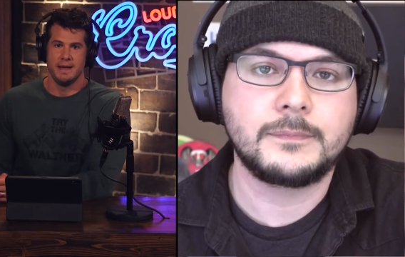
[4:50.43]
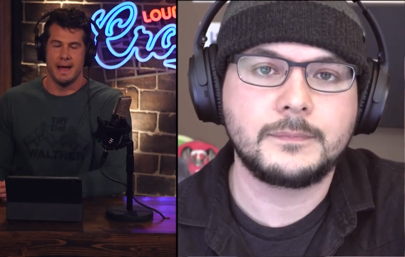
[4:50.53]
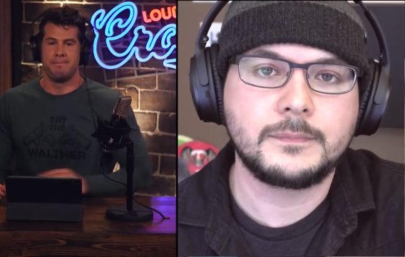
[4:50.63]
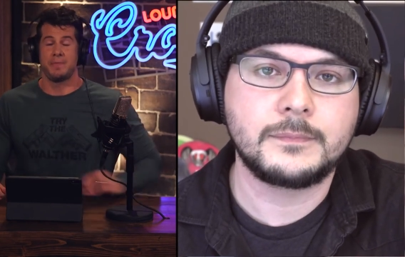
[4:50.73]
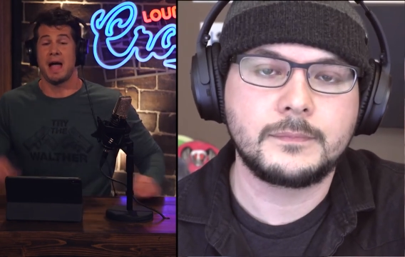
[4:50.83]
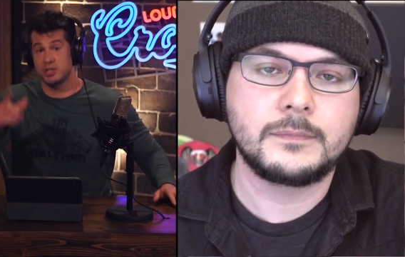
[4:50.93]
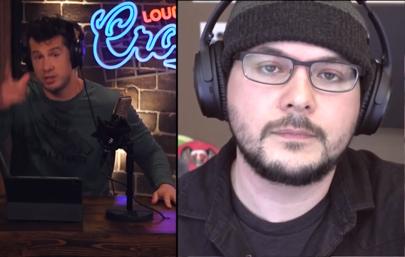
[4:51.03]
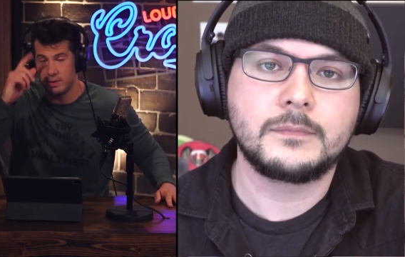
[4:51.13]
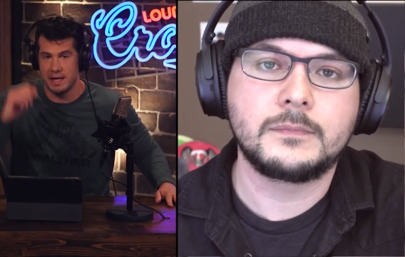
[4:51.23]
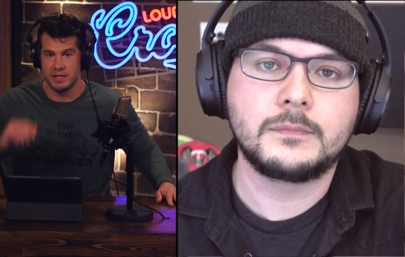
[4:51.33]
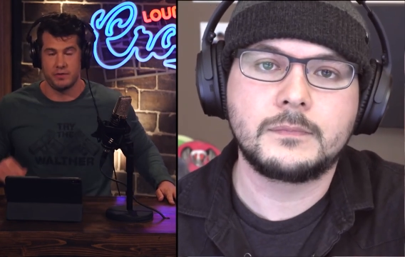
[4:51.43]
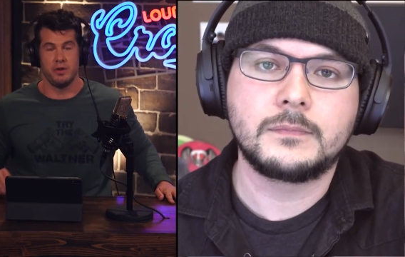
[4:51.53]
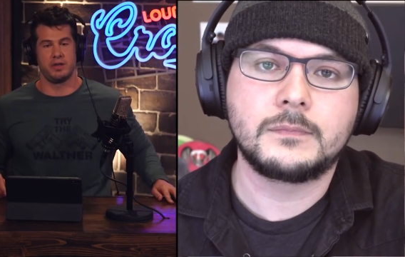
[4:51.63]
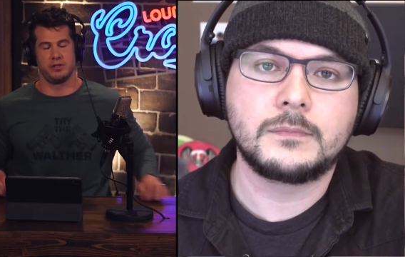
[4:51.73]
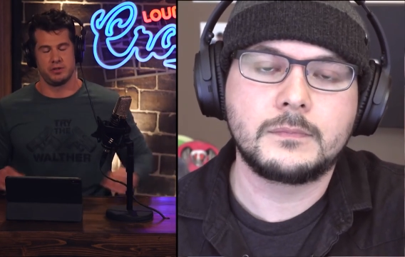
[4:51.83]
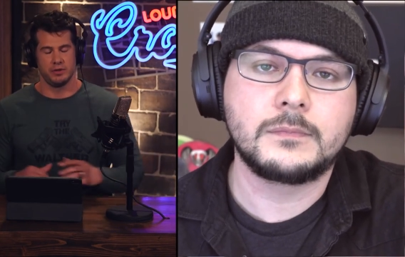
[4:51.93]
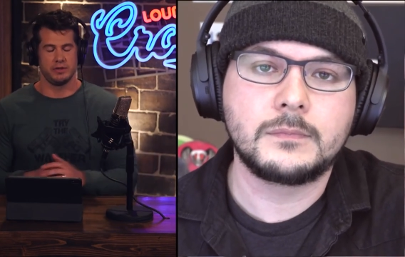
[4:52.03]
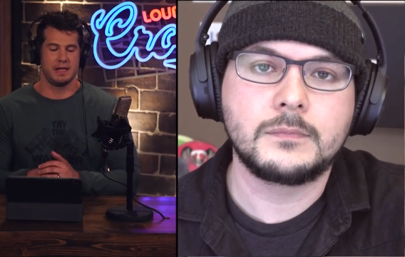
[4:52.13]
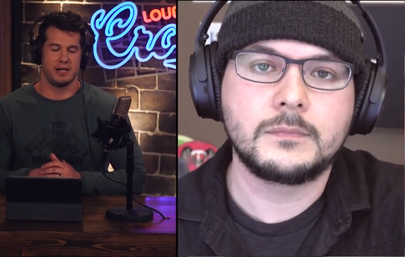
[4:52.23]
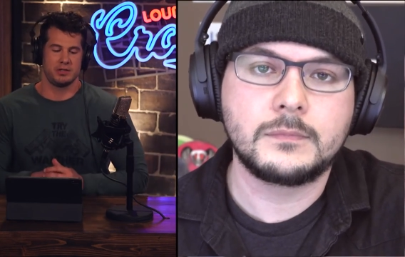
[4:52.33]
Speaker 1: Yeah, actually, you're right. It's further than assault.
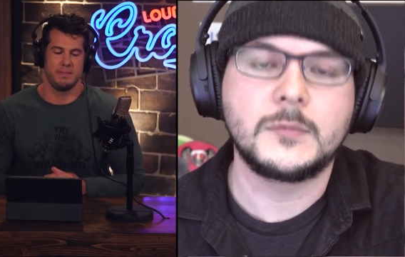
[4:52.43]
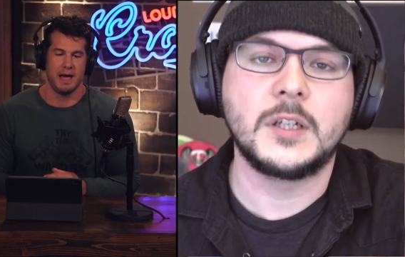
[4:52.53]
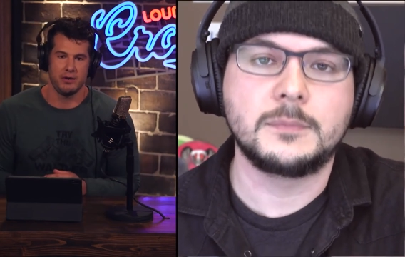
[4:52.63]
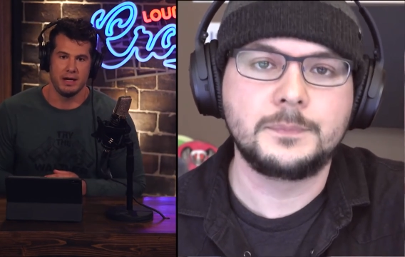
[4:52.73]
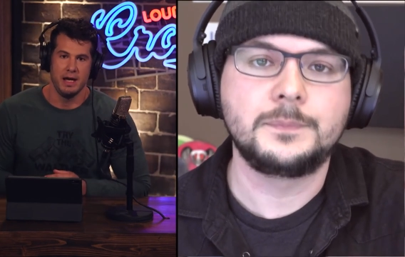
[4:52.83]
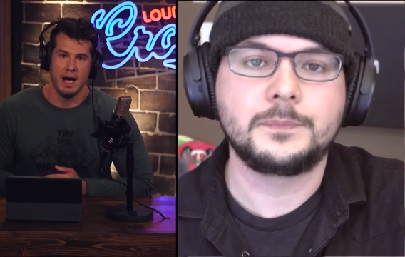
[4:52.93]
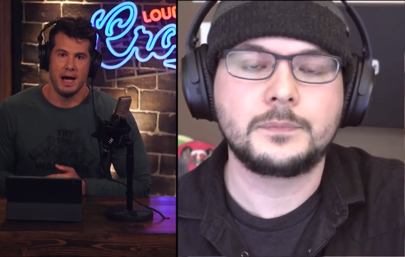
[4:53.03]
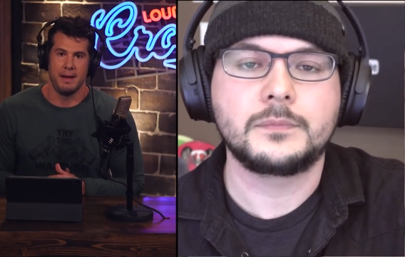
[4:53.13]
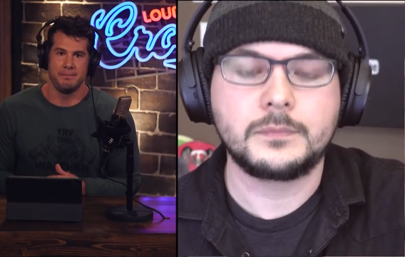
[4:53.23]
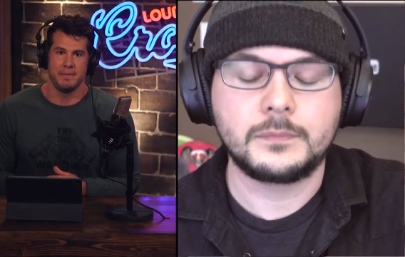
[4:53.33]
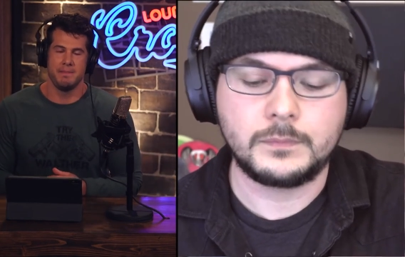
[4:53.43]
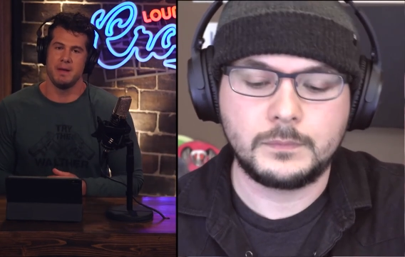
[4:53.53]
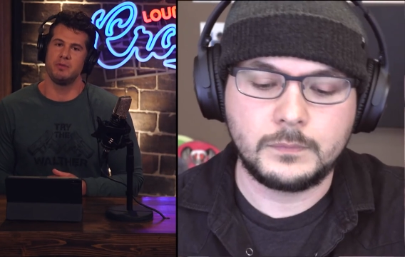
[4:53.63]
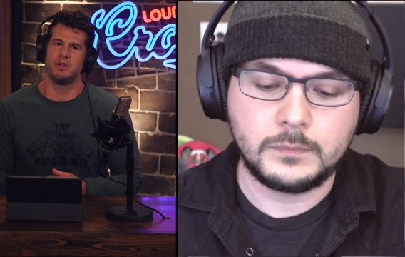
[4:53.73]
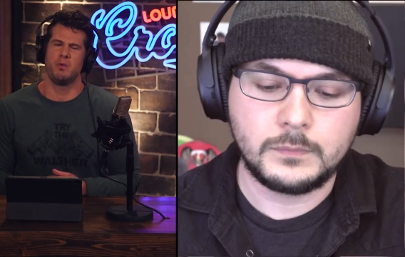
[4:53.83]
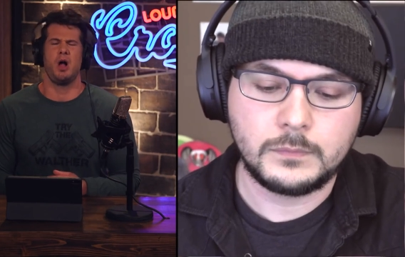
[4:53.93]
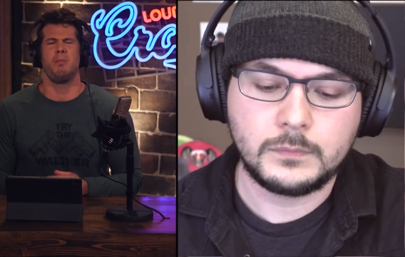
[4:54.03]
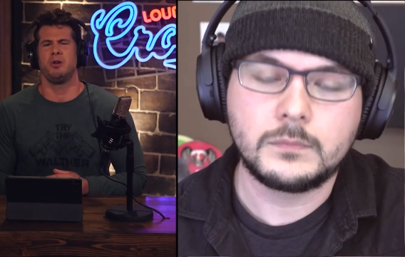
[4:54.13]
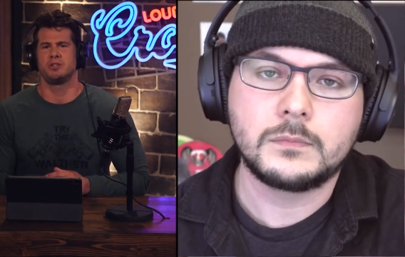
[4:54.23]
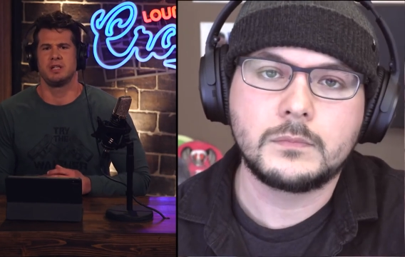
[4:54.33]
It's actually battery. Yeah. Um, and people who say,
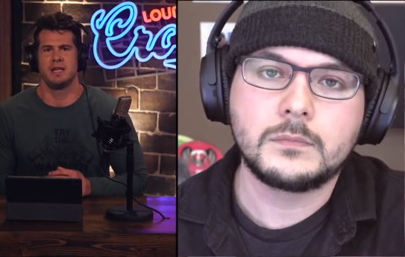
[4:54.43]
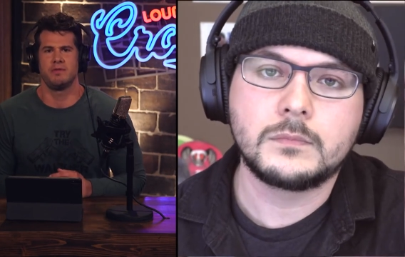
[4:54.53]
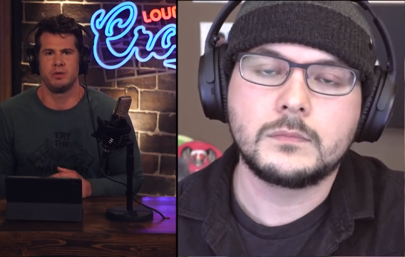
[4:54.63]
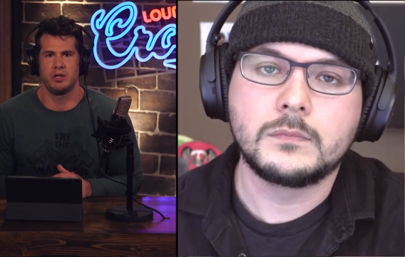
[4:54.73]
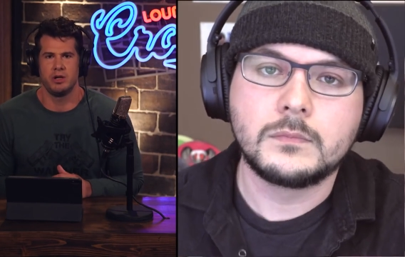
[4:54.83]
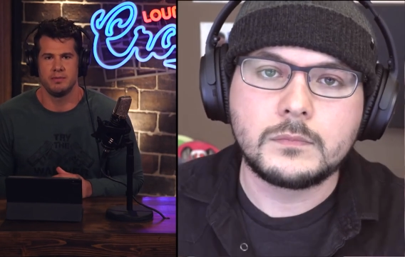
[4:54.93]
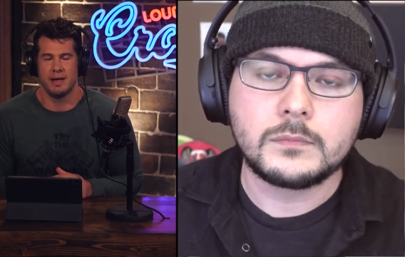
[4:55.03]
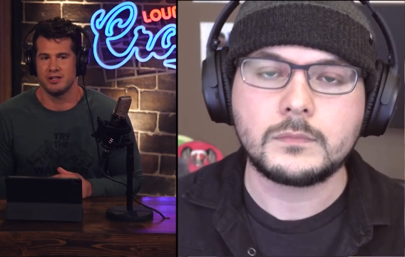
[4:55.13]
"Well, milkshakes haven't really hurt you."